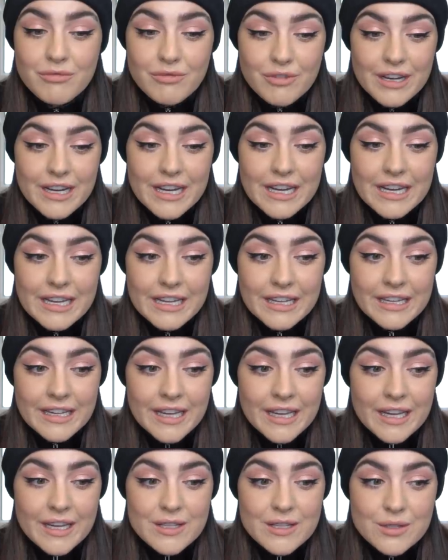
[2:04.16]
really
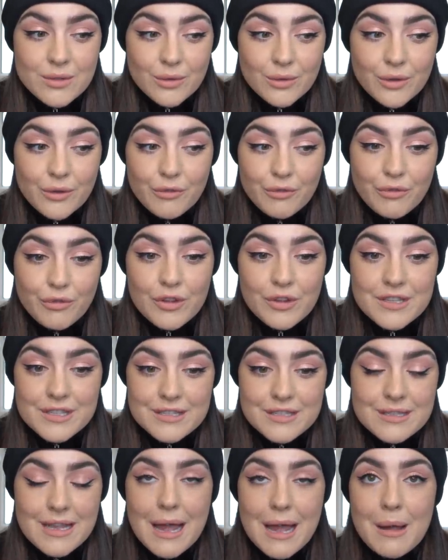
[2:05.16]
sort of
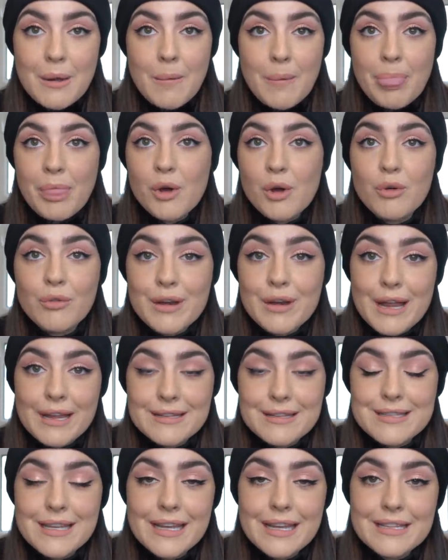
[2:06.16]
sound
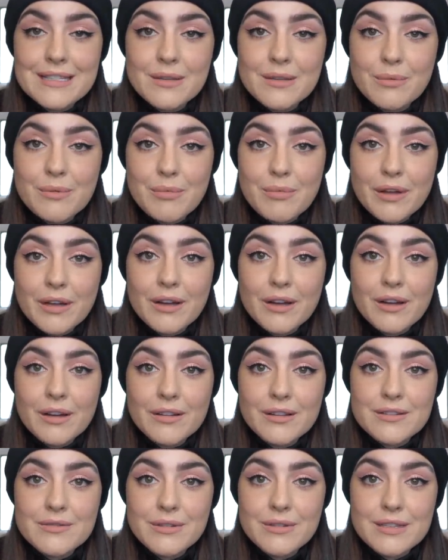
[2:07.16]
orientated with my
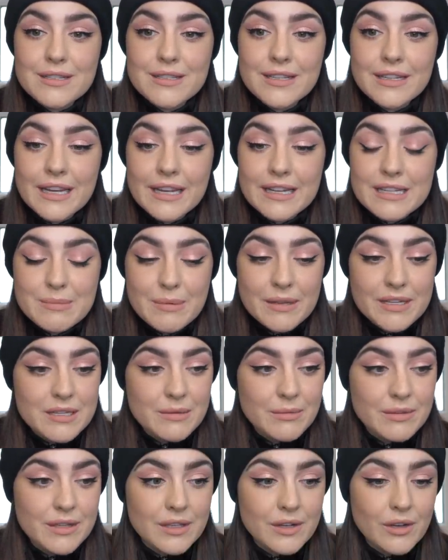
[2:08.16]
cars recently,
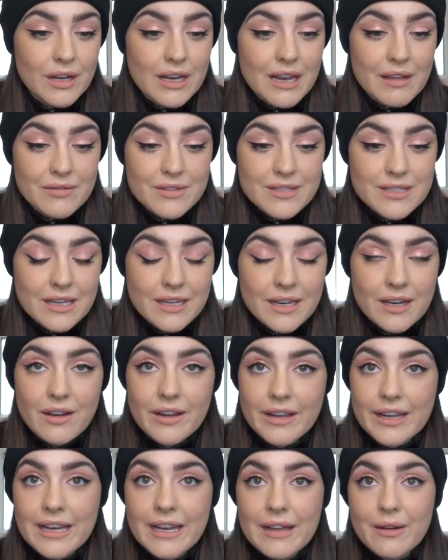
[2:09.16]
especially with the 911 sounding
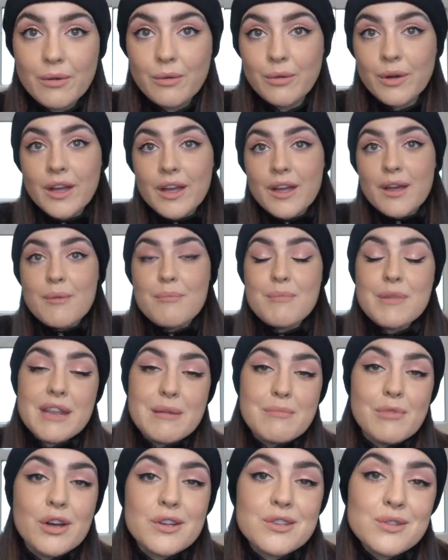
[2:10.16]
like a little mini
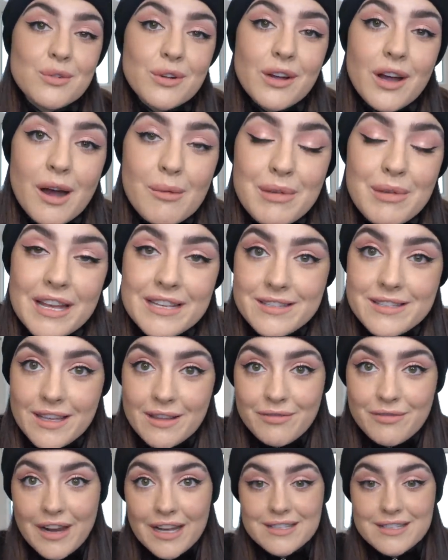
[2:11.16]
muscle car, bless
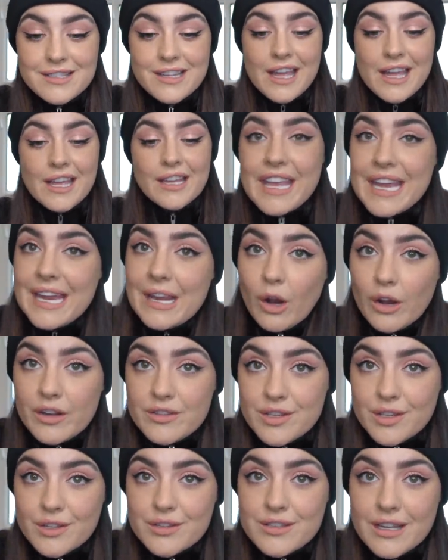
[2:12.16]
it, flat sit. The
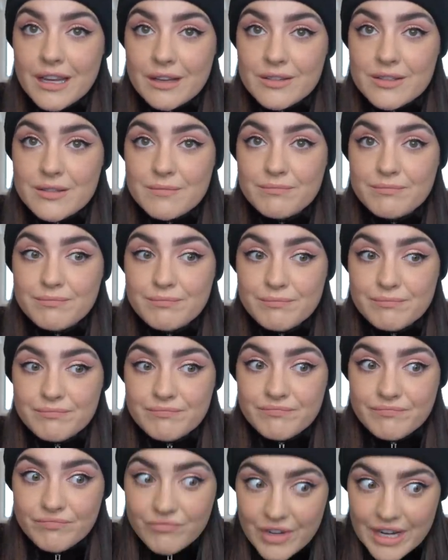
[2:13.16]
E92 sounds
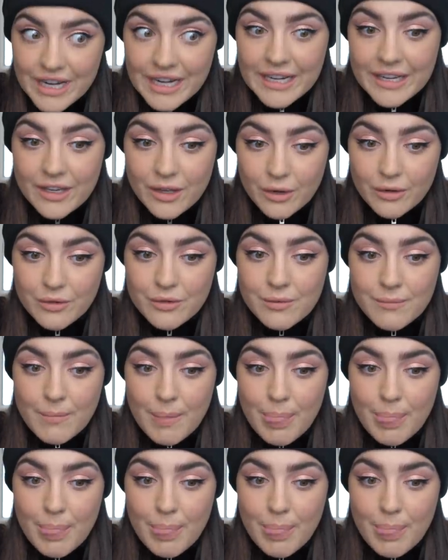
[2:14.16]
really good.